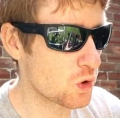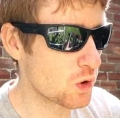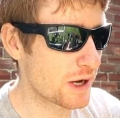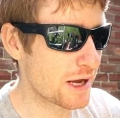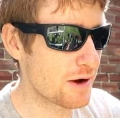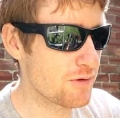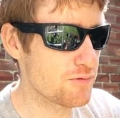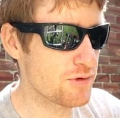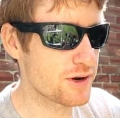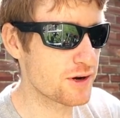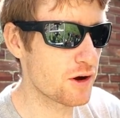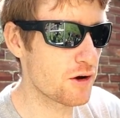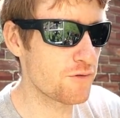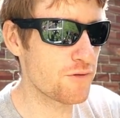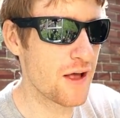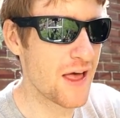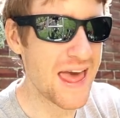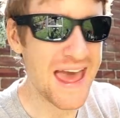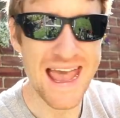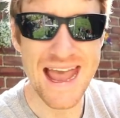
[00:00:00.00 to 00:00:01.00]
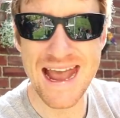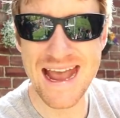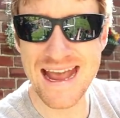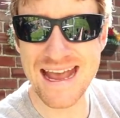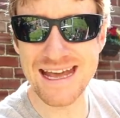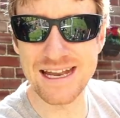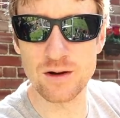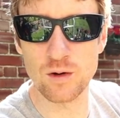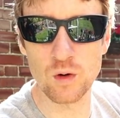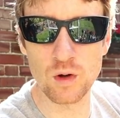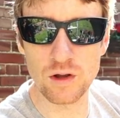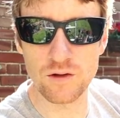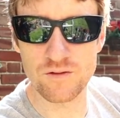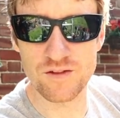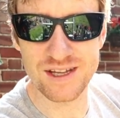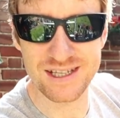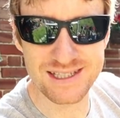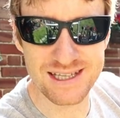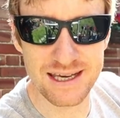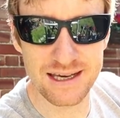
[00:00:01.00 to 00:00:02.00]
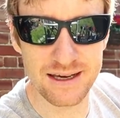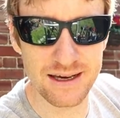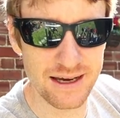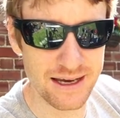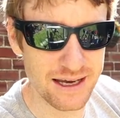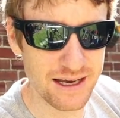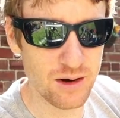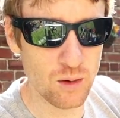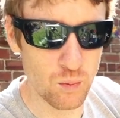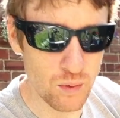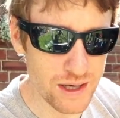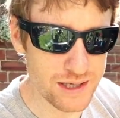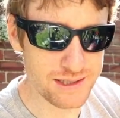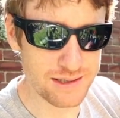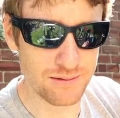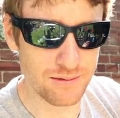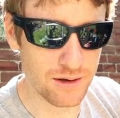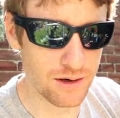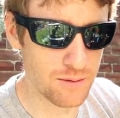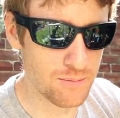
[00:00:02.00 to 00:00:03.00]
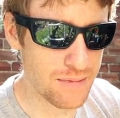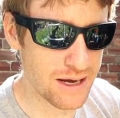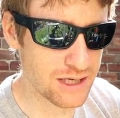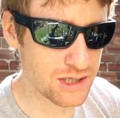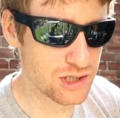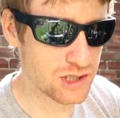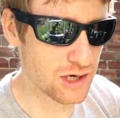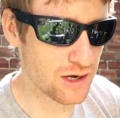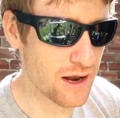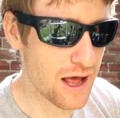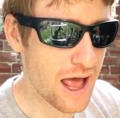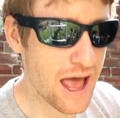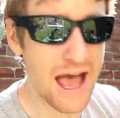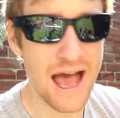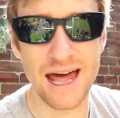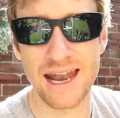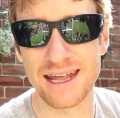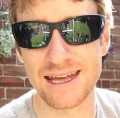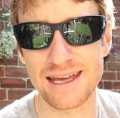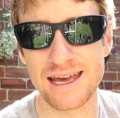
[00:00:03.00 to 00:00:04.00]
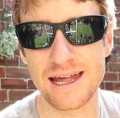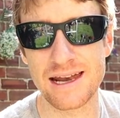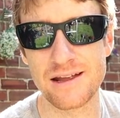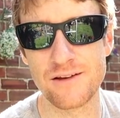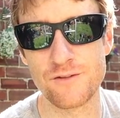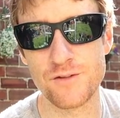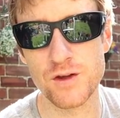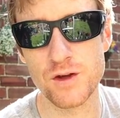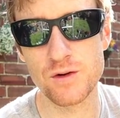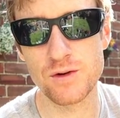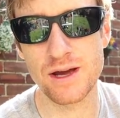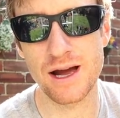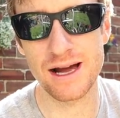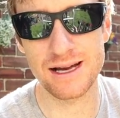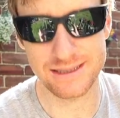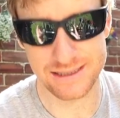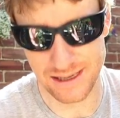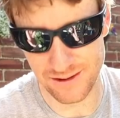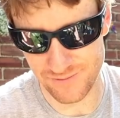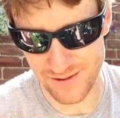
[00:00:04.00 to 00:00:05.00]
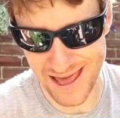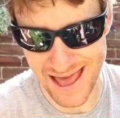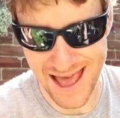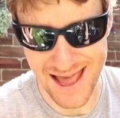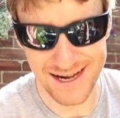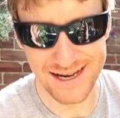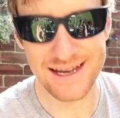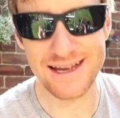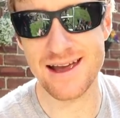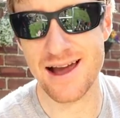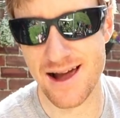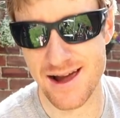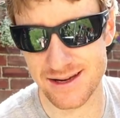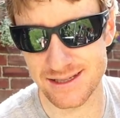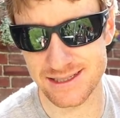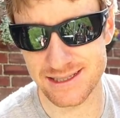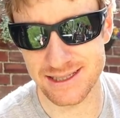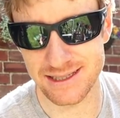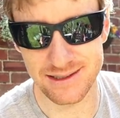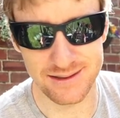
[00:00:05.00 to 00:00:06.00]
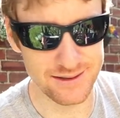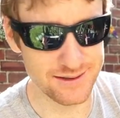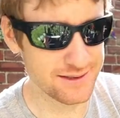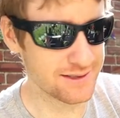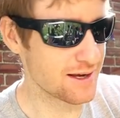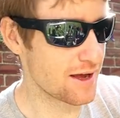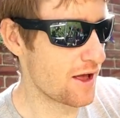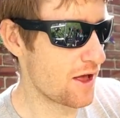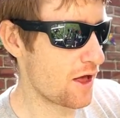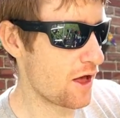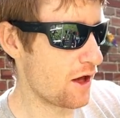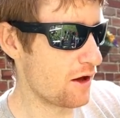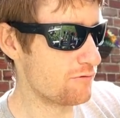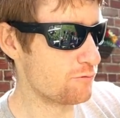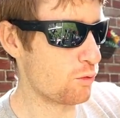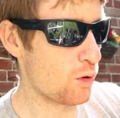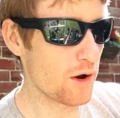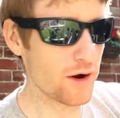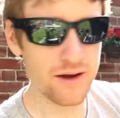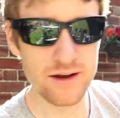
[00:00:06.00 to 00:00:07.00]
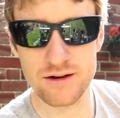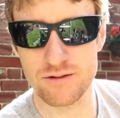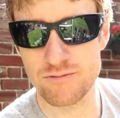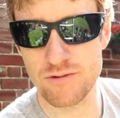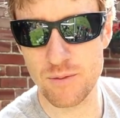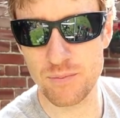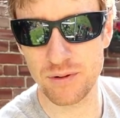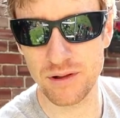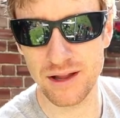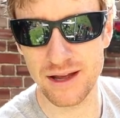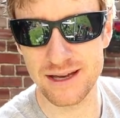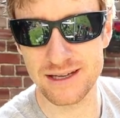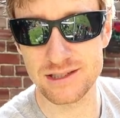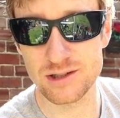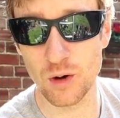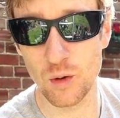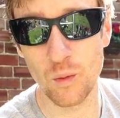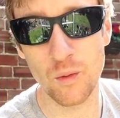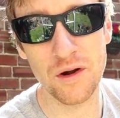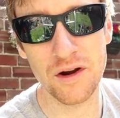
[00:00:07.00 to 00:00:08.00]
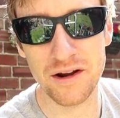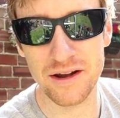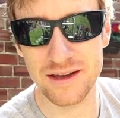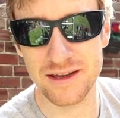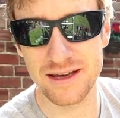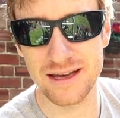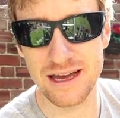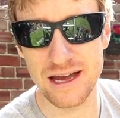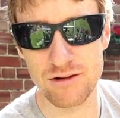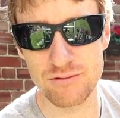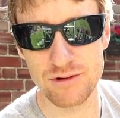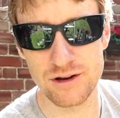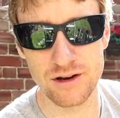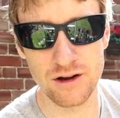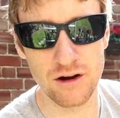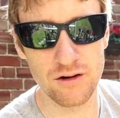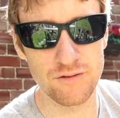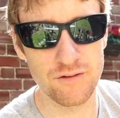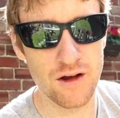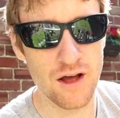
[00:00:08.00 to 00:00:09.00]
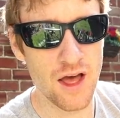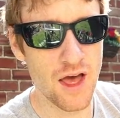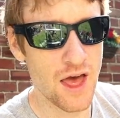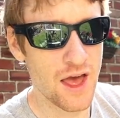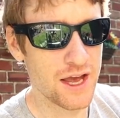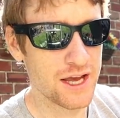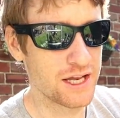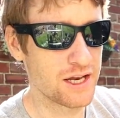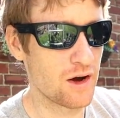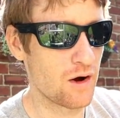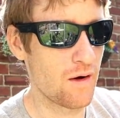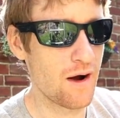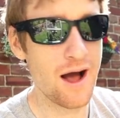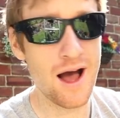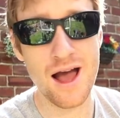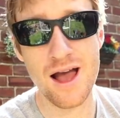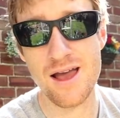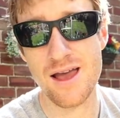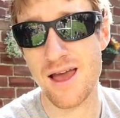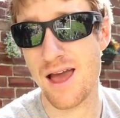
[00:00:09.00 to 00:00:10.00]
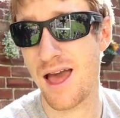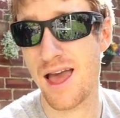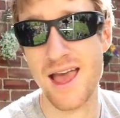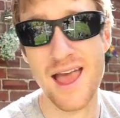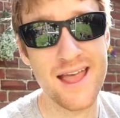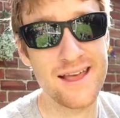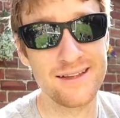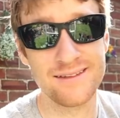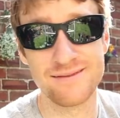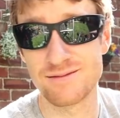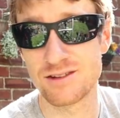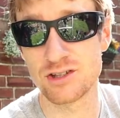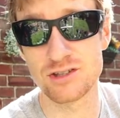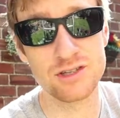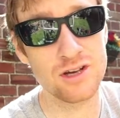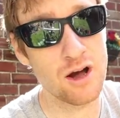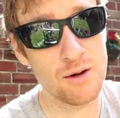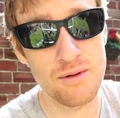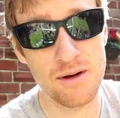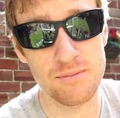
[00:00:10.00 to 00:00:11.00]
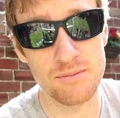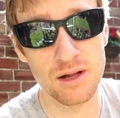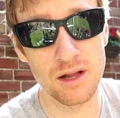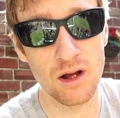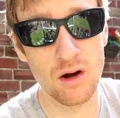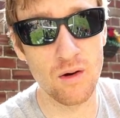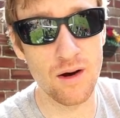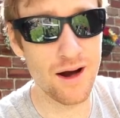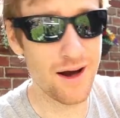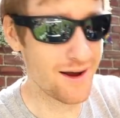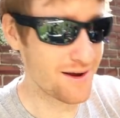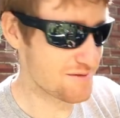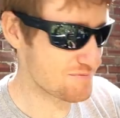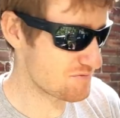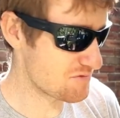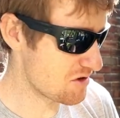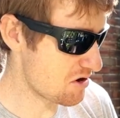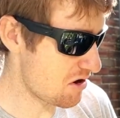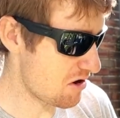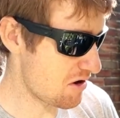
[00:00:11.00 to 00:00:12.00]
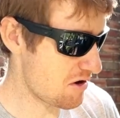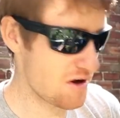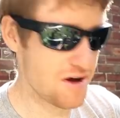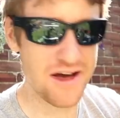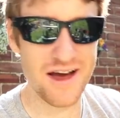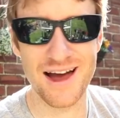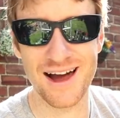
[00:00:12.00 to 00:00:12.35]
or get rid of in all of this gear here, which I'm going to mention. And again, if you guys have any ideas of what I can replace or what I can get rid of, you know, just comment below. I am no